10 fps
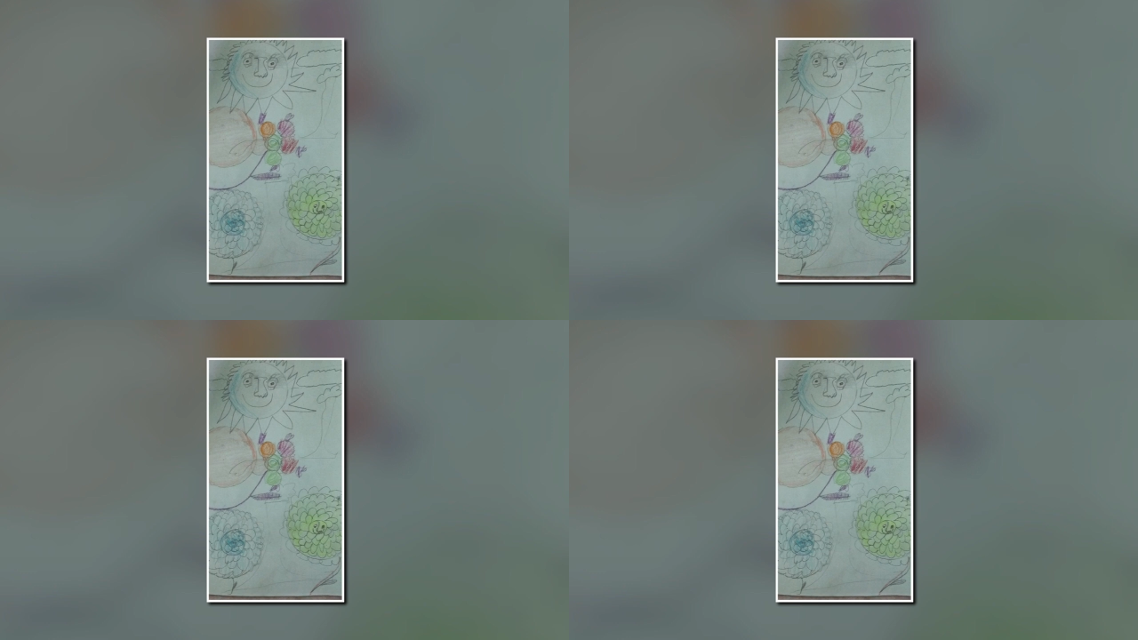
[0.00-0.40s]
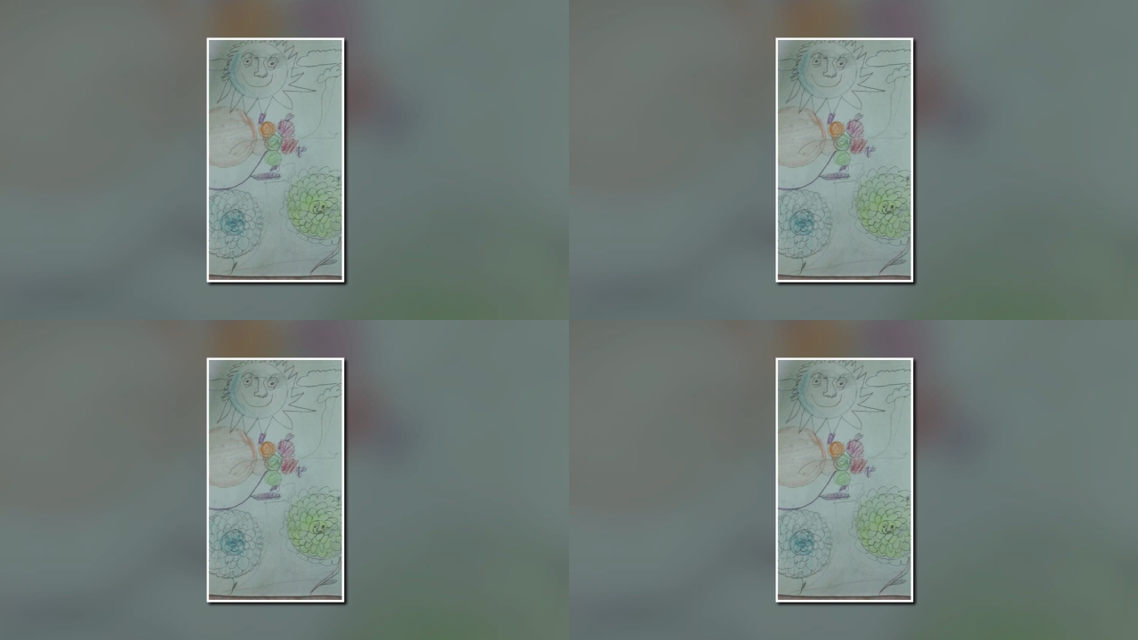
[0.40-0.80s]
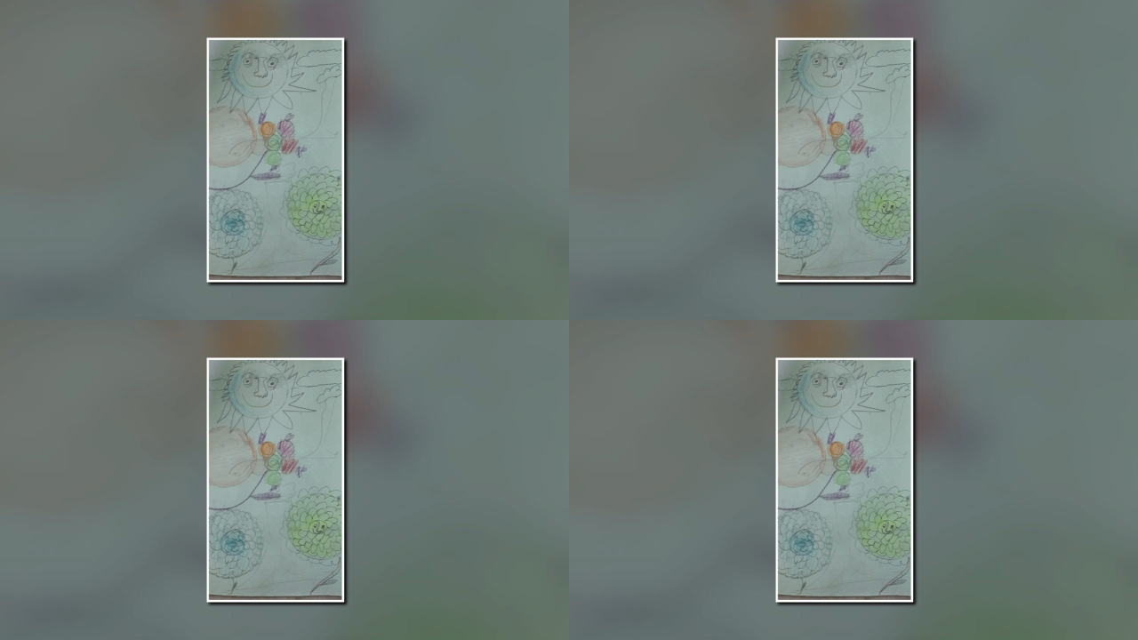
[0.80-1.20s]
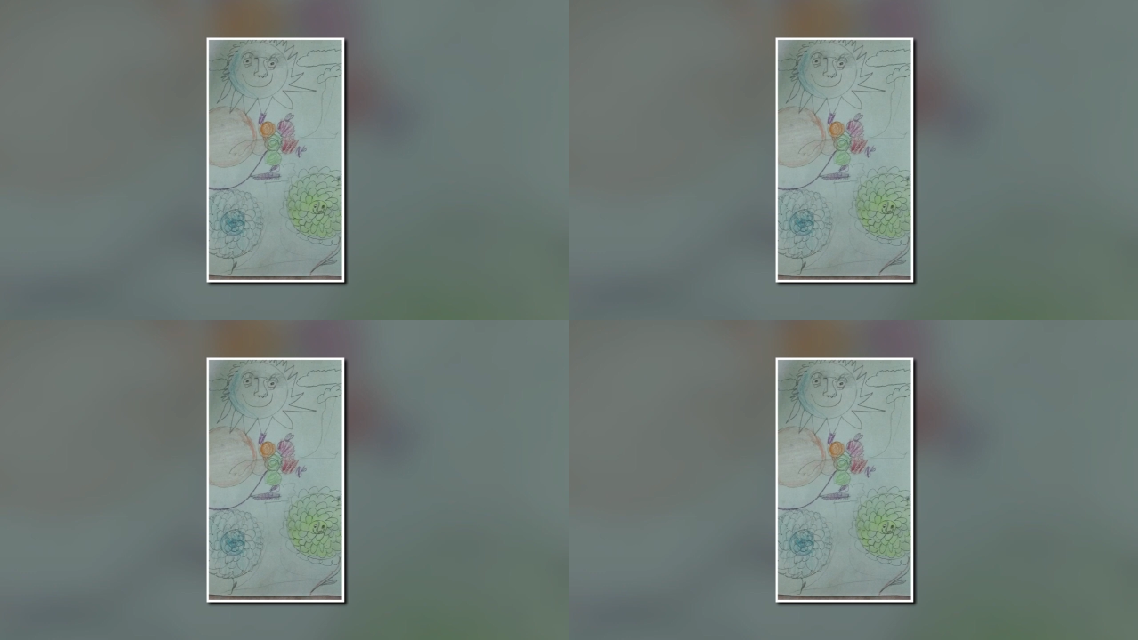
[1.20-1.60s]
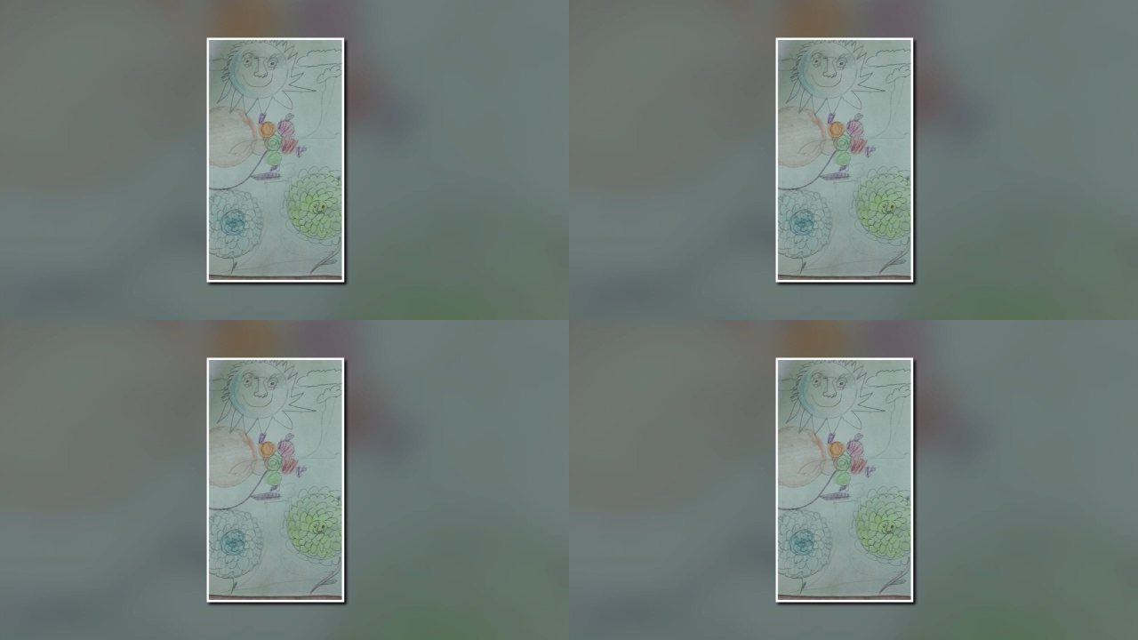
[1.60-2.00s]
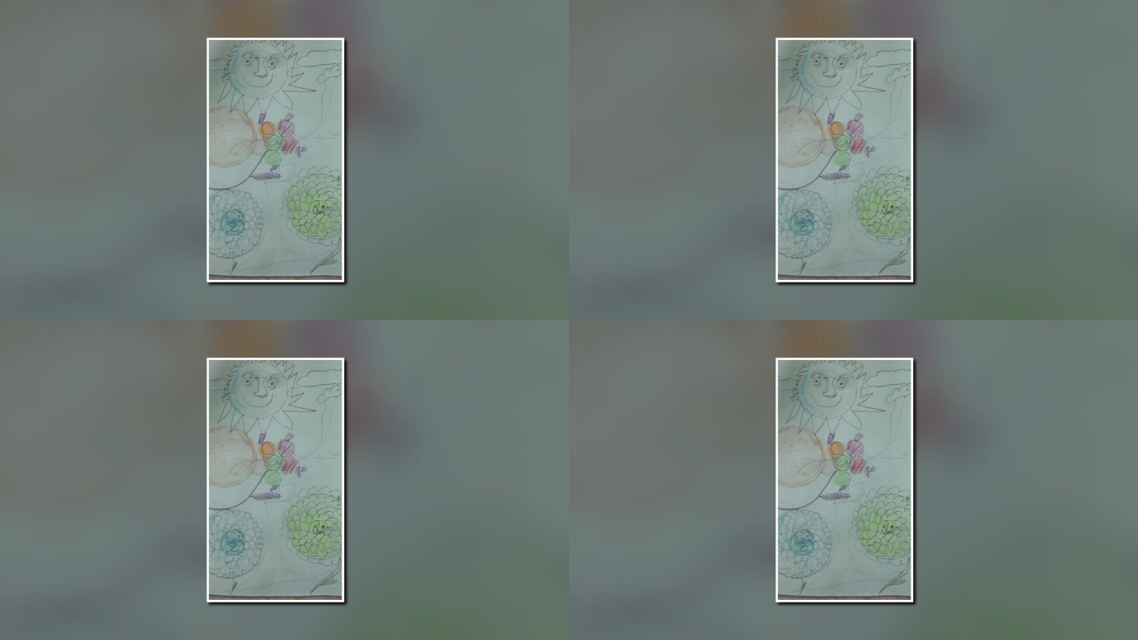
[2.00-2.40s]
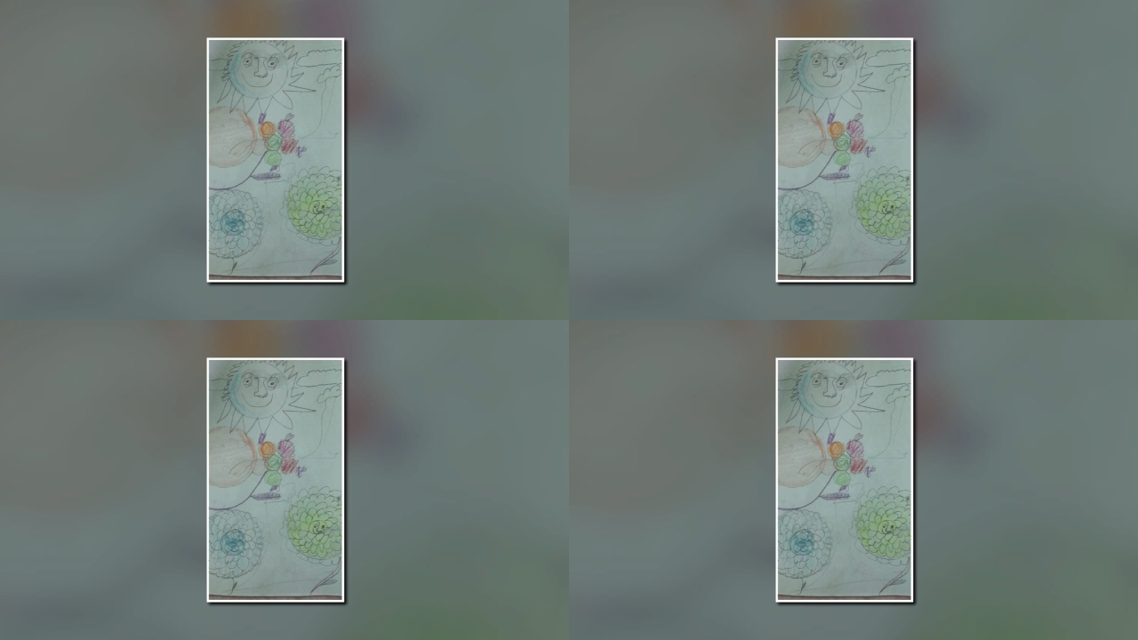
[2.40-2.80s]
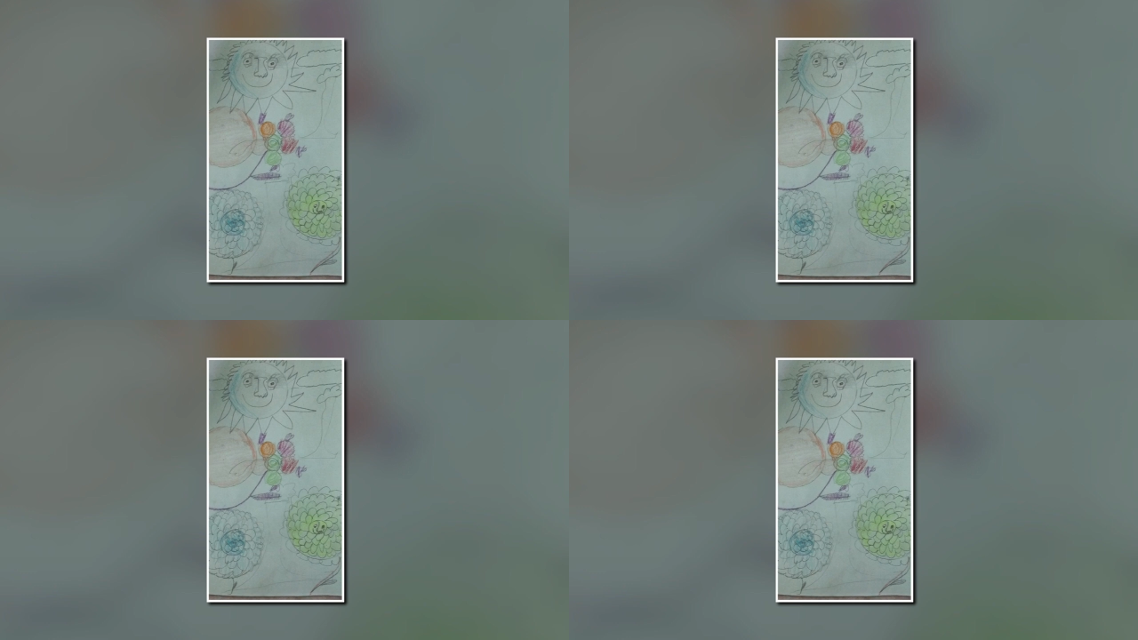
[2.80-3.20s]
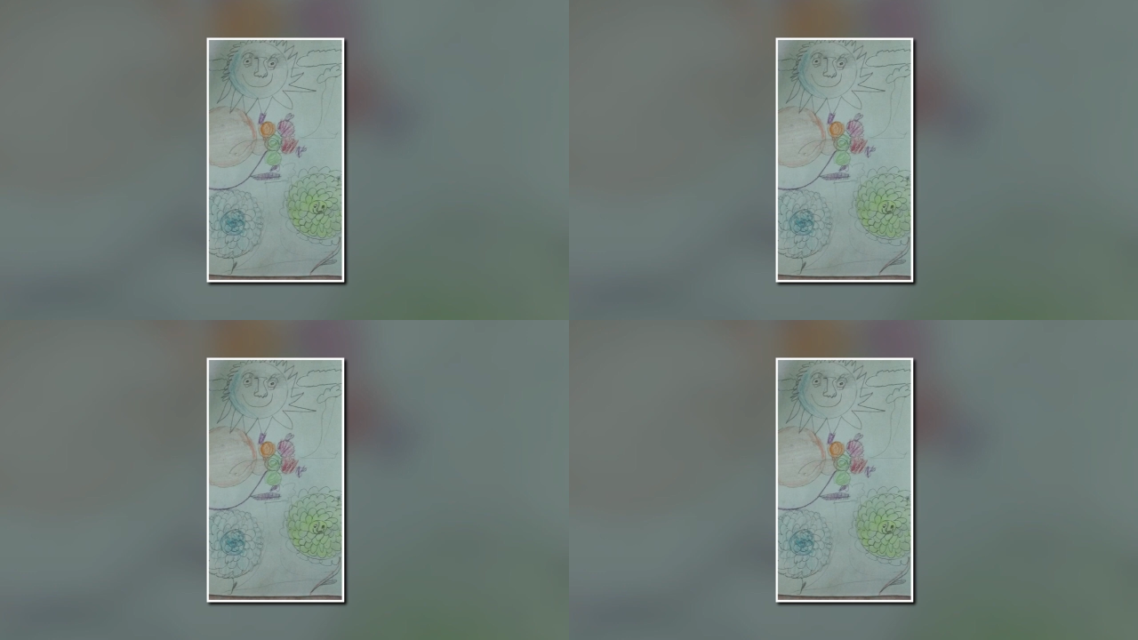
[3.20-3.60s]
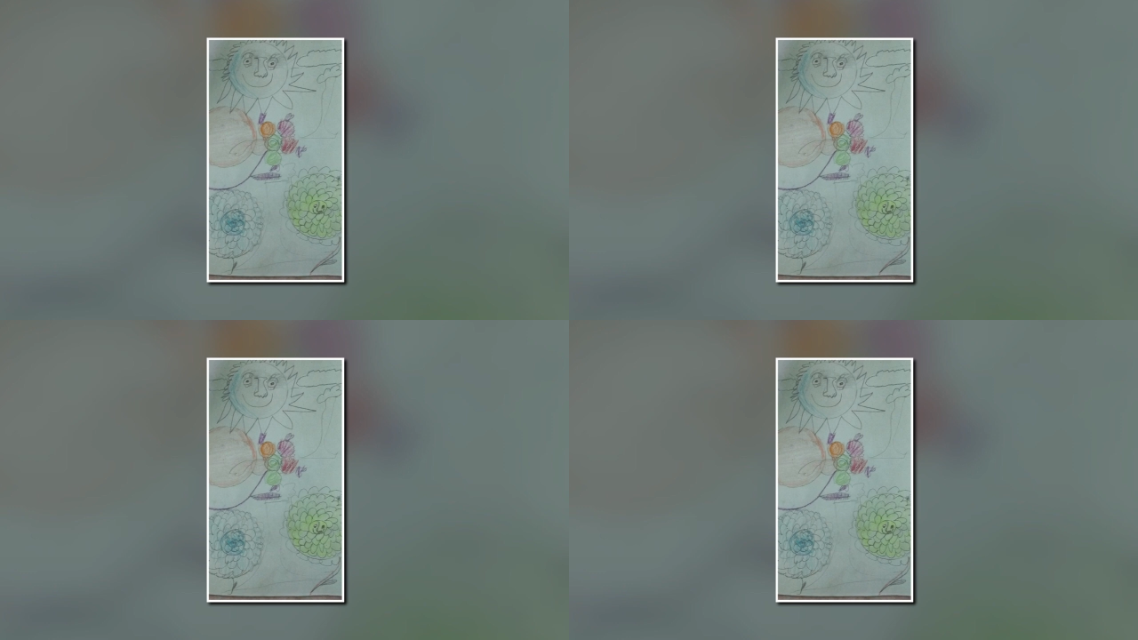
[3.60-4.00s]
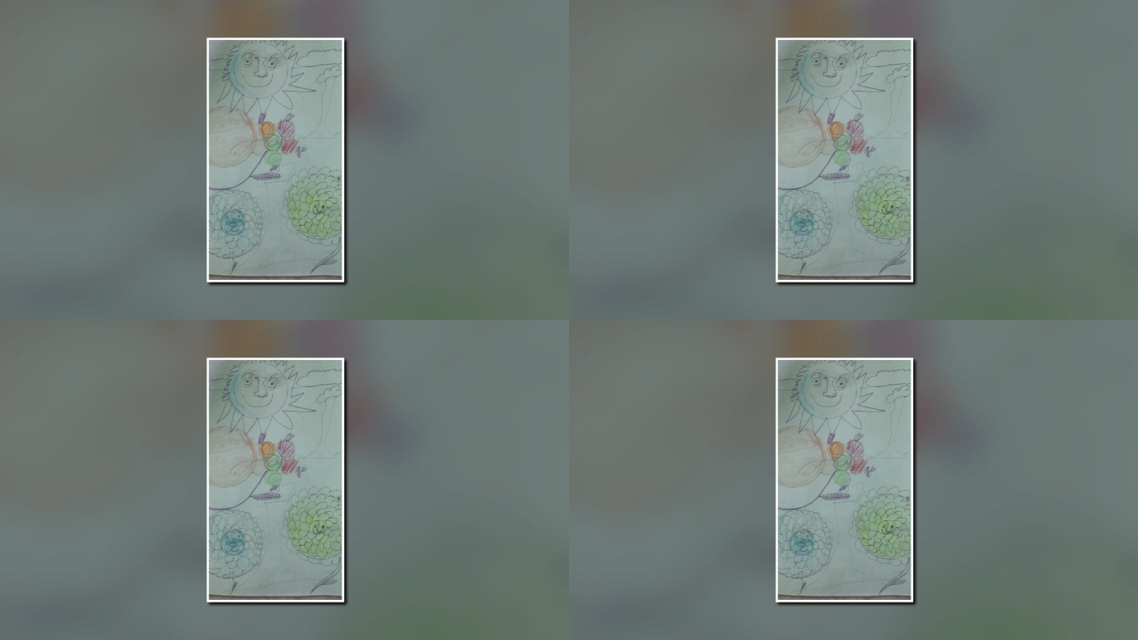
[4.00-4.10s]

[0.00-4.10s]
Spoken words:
(no speaker visible)